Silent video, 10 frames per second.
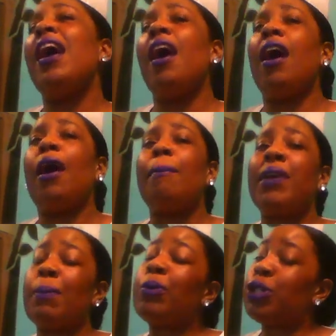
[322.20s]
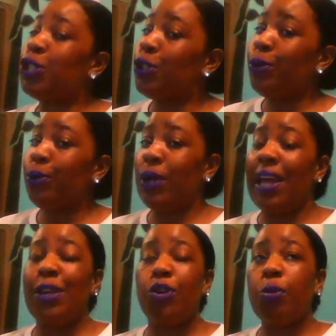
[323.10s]
uh, being pursued
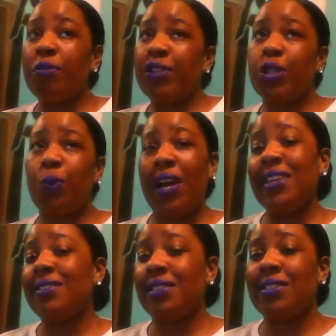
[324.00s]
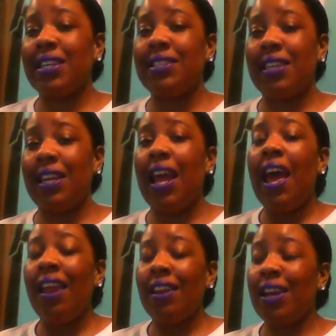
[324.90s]
in numerous ways this season,
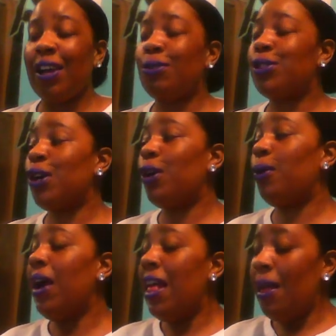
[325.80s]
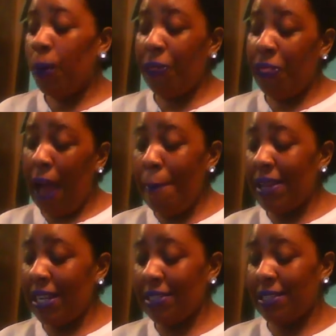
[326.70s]
Leo. So with that
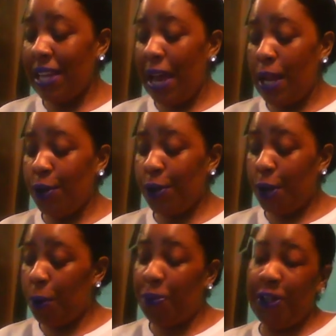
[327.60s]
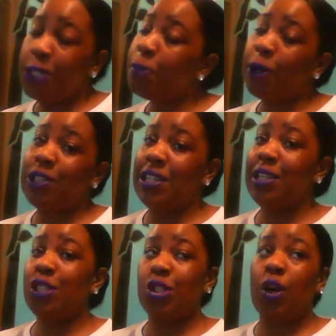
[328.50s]
being said, you know, this person
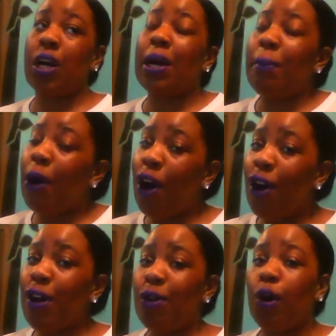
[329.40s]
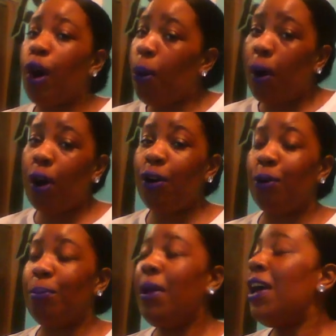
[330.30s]
is just going to come hard or go
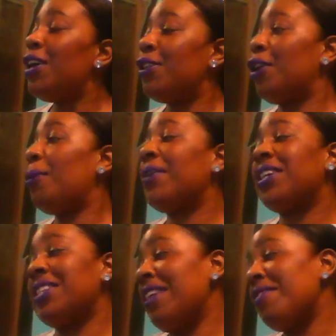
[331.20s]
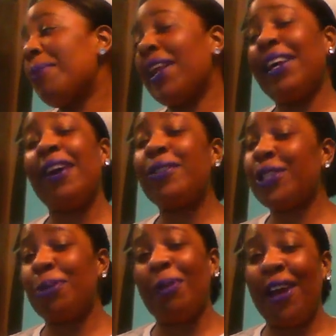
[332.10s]
home, you know, because everybody else
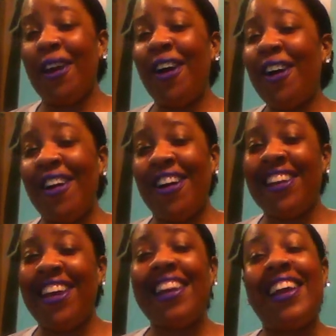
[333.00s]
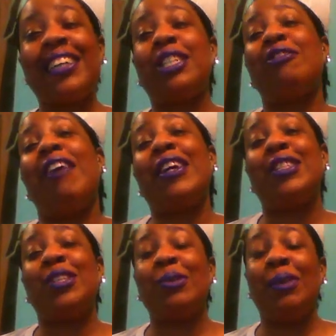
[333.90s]
is playing hard and they're not trying trying
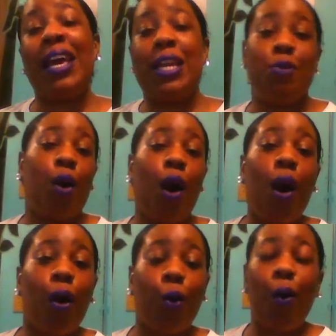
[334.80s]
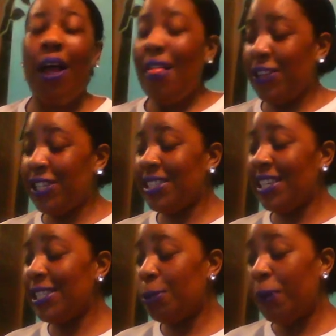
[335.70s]
to let you go. They,
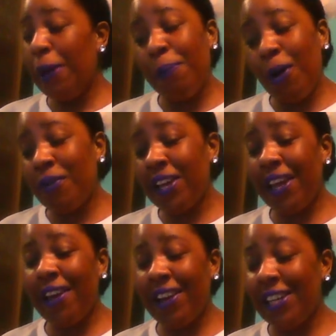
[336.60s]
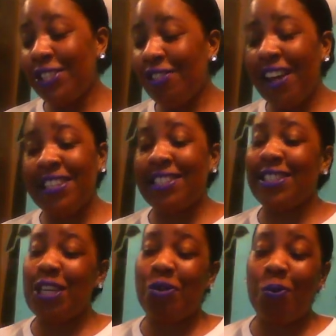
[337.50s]
these people over here are not trying to
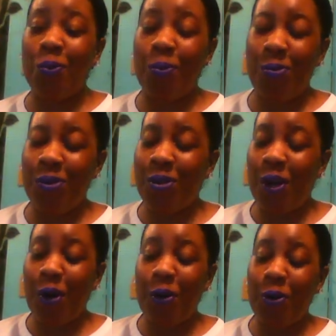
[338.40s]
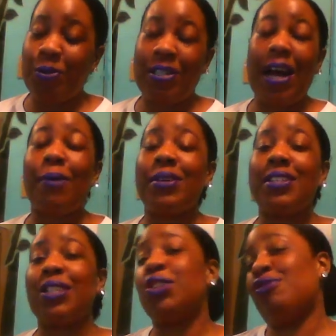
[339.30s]
see you, you know, lose out on
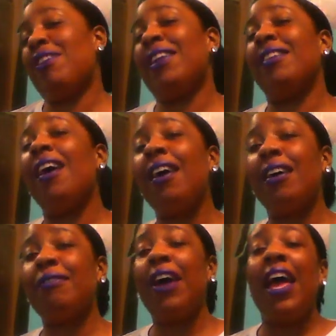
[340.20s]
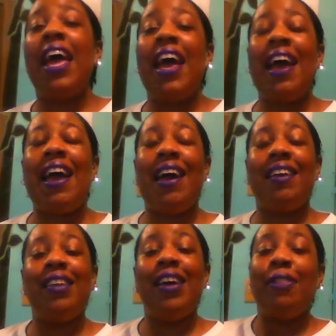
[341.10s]
such a great love.
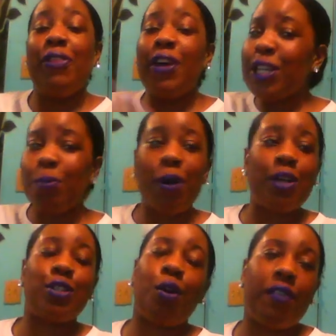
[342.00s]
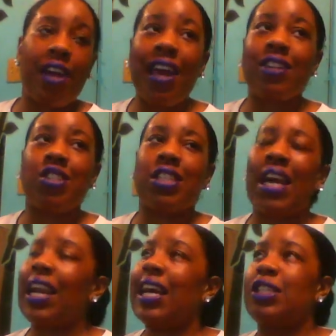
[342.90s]
And this person over here just
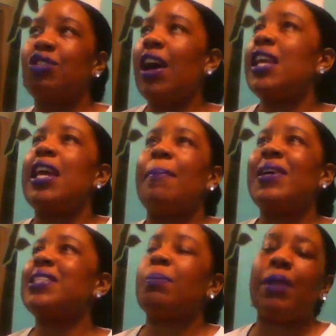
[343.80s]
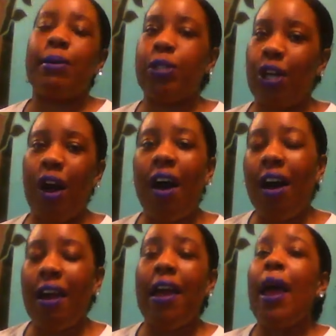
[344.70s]
kind of like trying their best to play with your heart.